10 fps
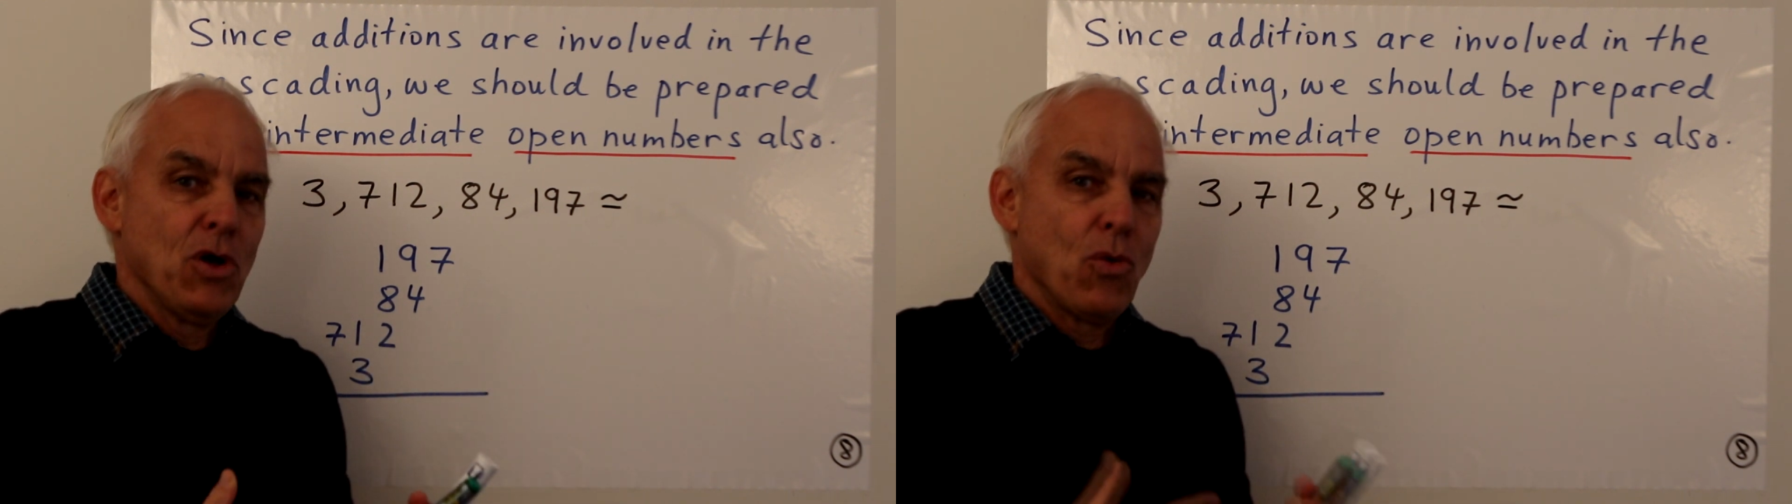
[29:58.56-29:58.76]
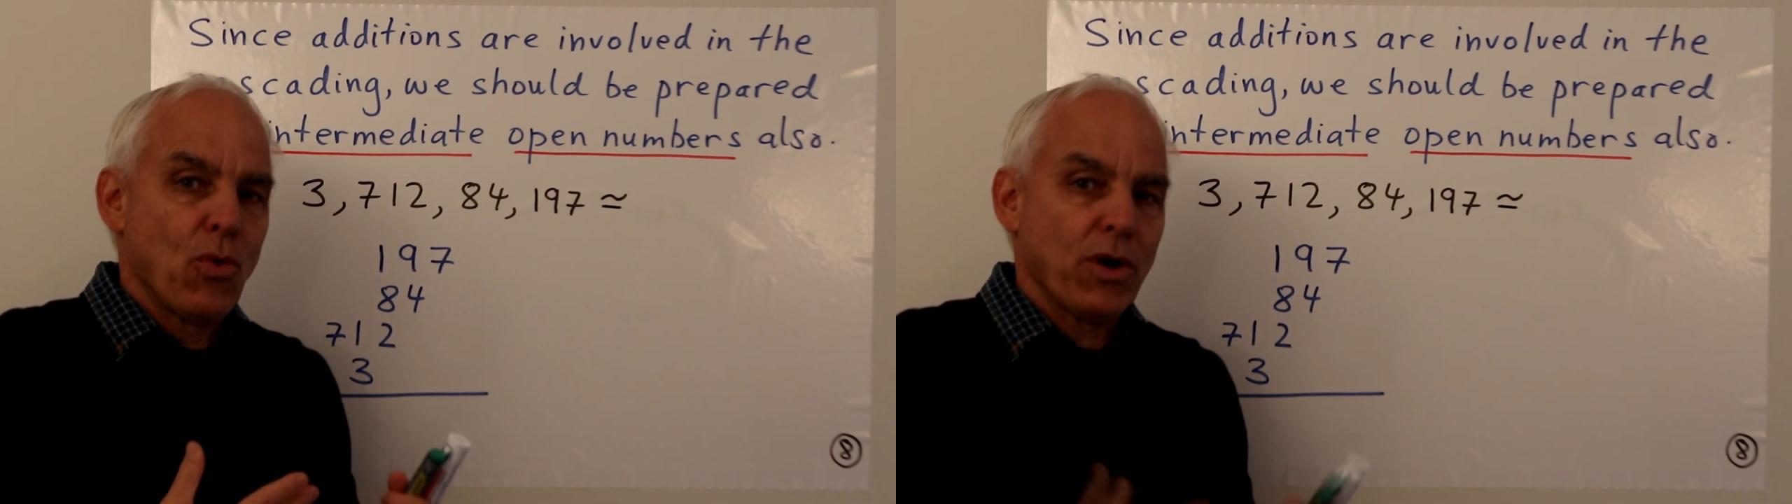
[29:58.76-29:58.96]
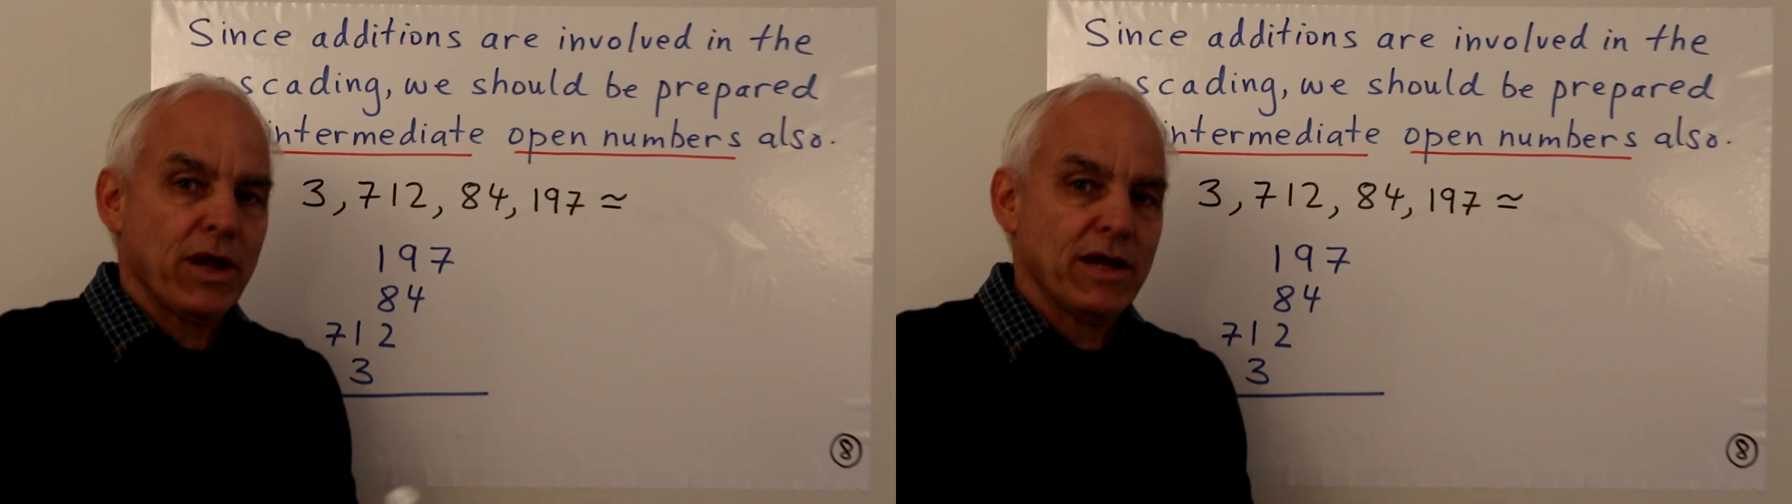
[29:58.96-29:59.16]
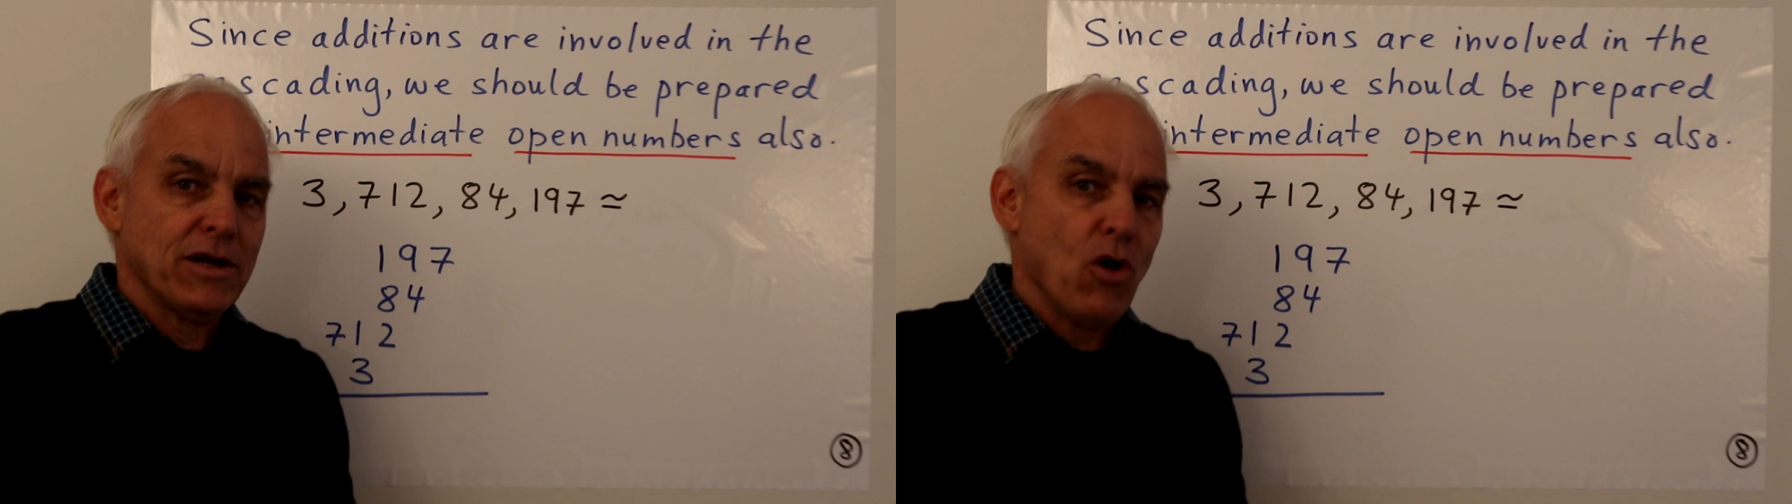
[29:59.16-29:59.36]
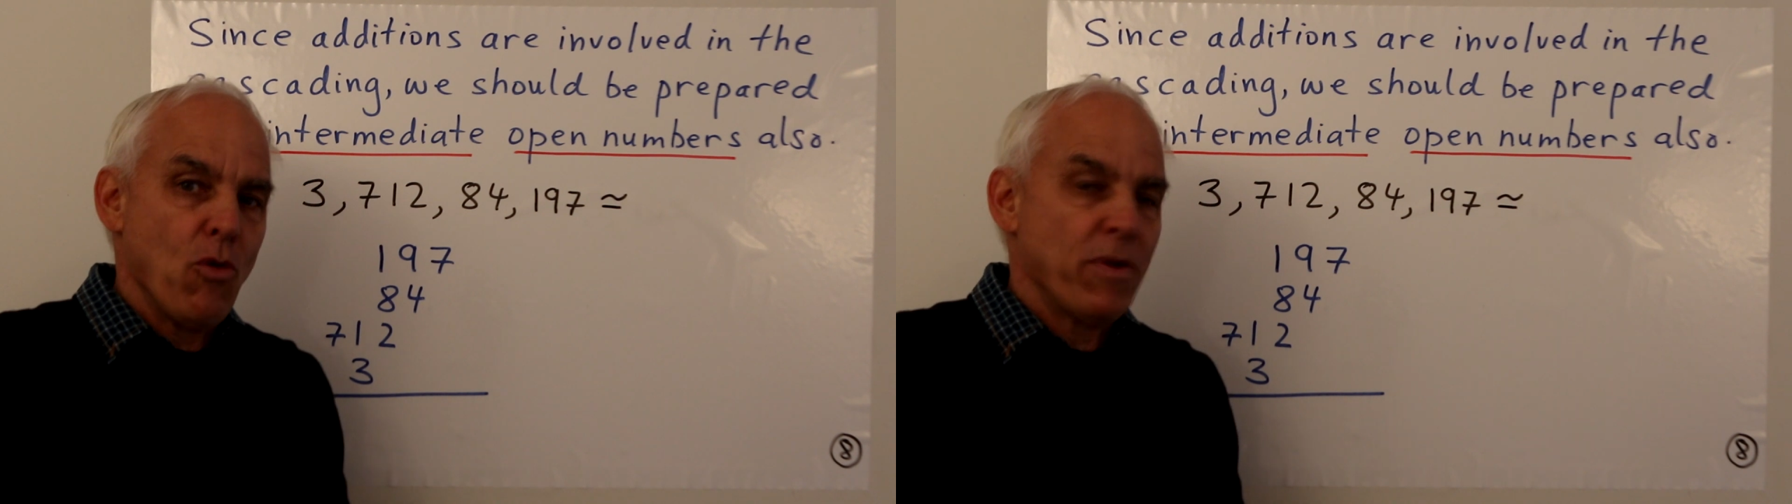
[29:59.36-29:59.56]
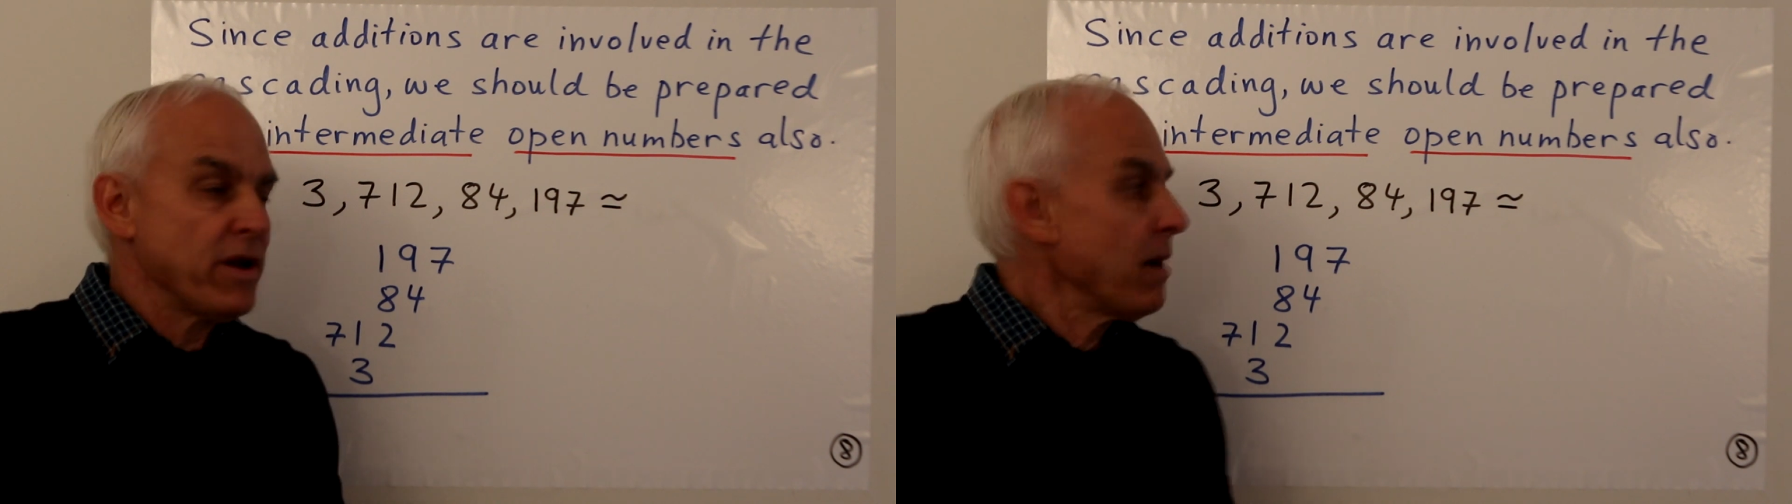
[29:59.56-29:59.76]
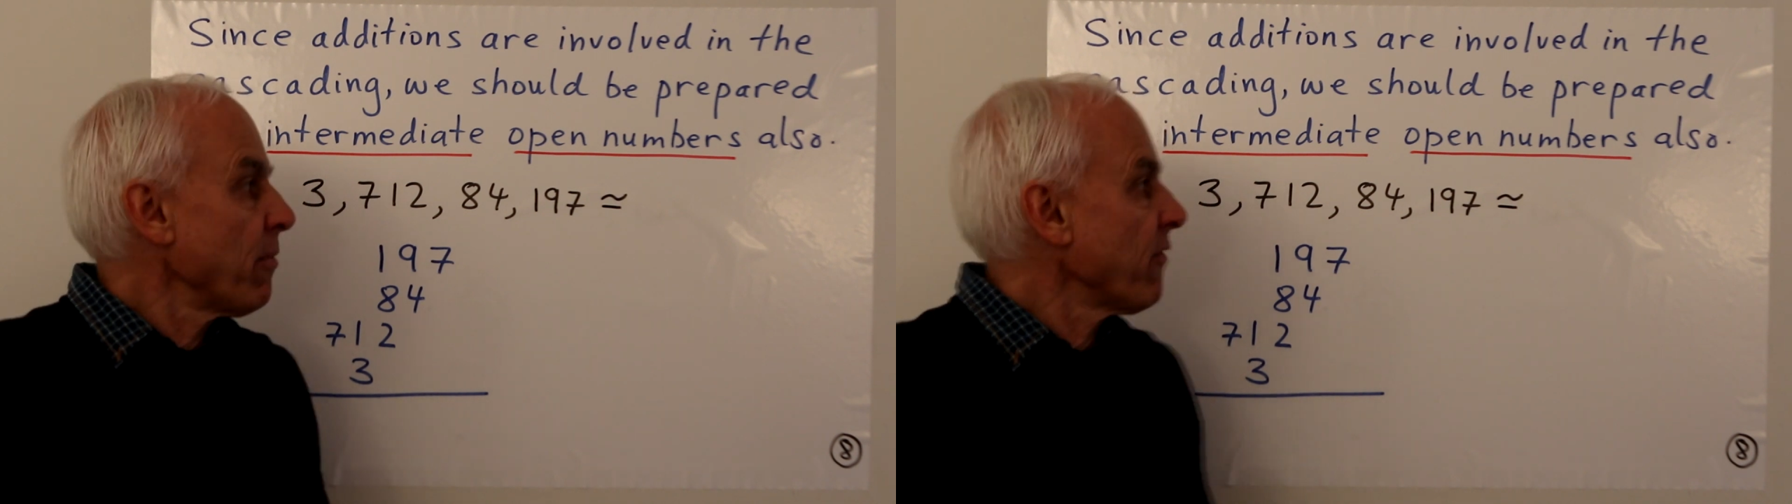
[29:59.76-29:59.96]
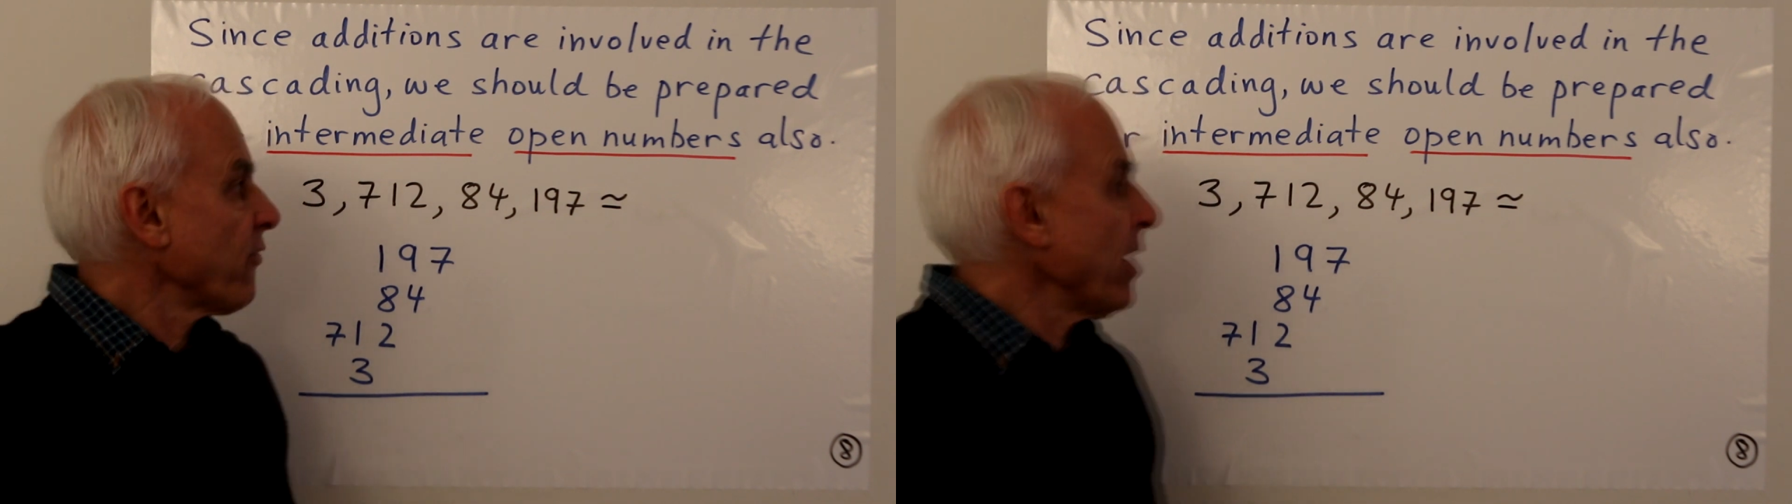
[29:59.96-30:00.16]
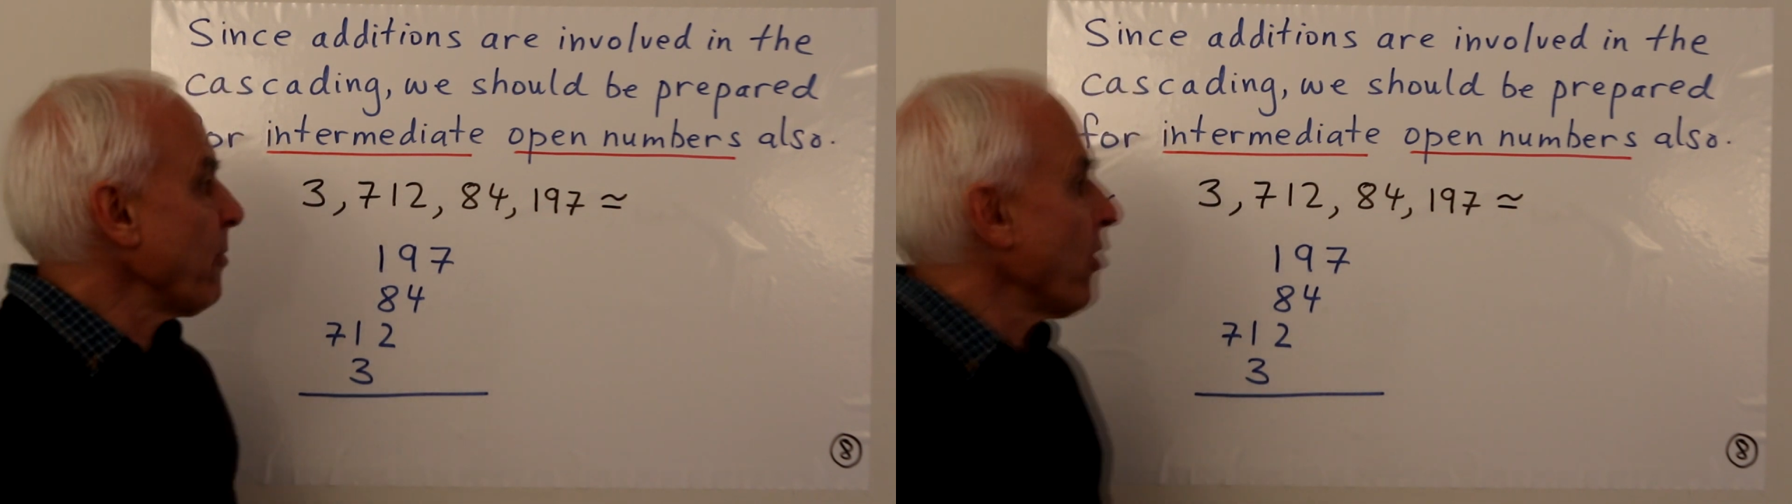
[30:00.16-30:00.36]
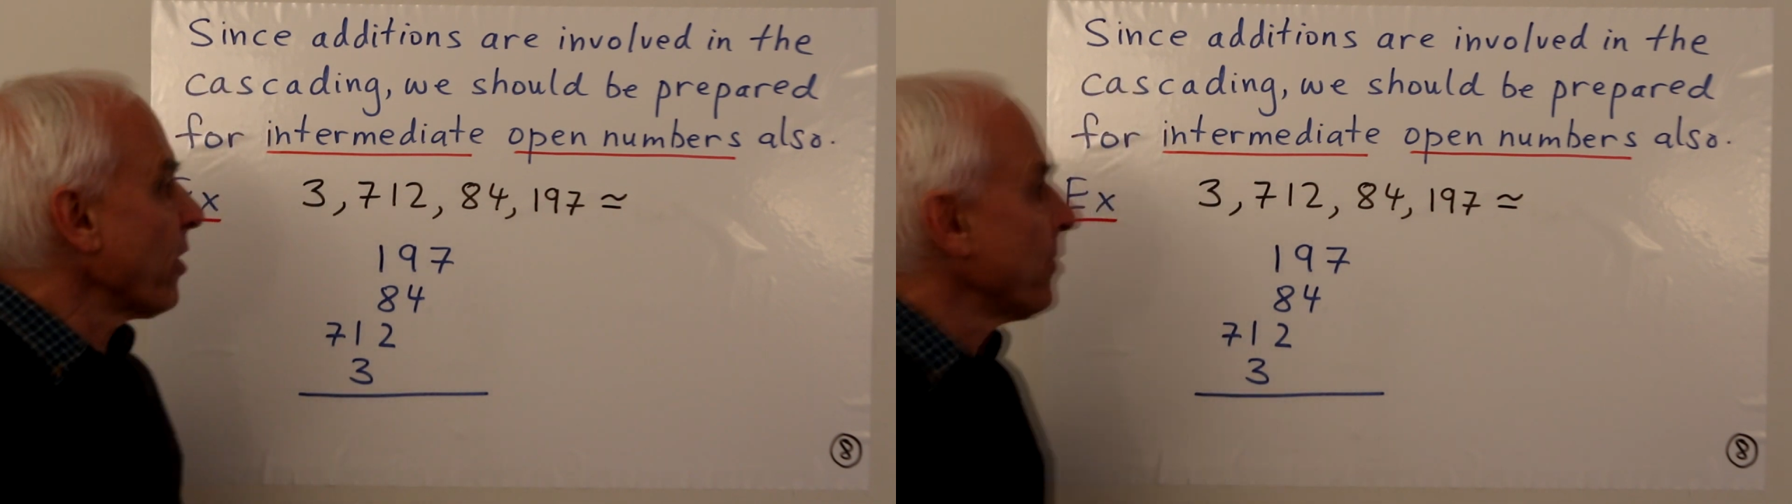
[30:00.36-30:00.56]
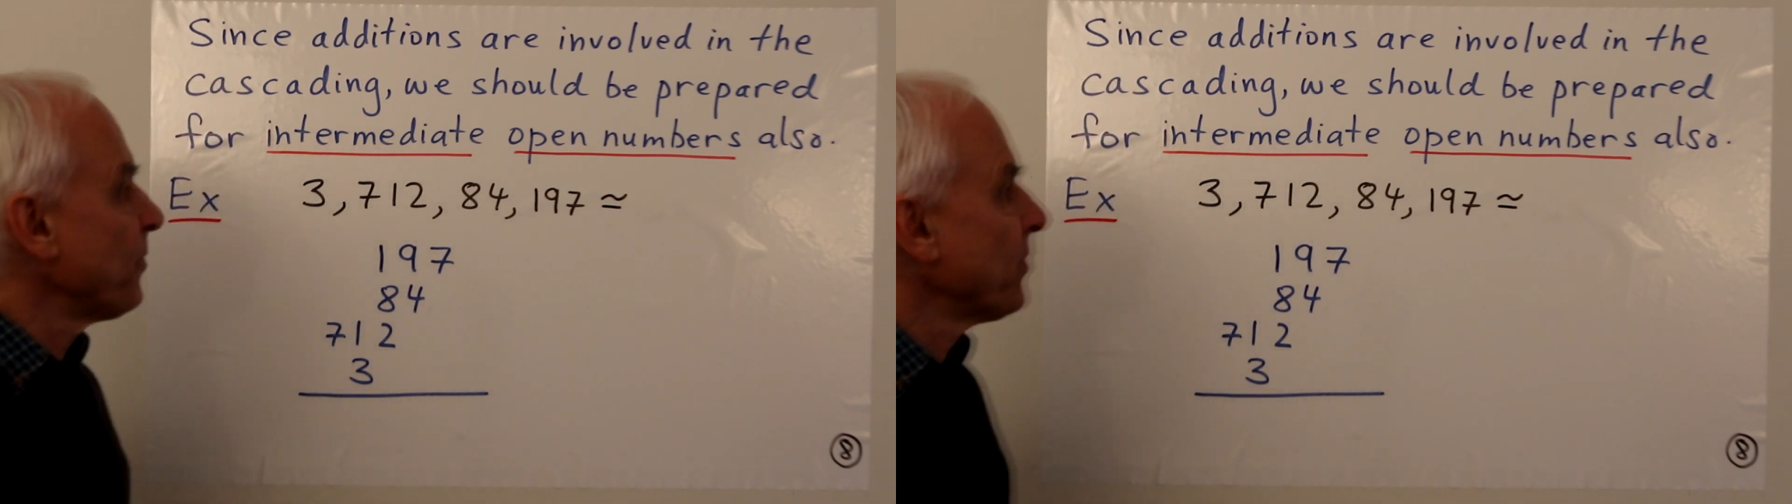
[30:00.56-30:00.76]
work in an open number framework.